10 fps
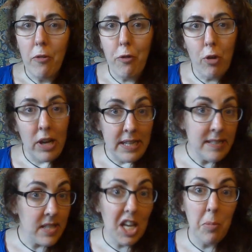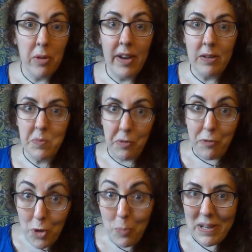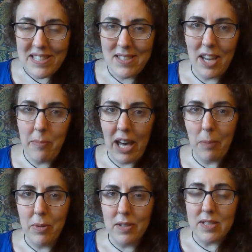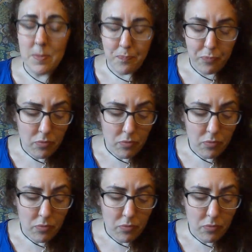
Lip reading: for at least a couple of hours before bedtime happens.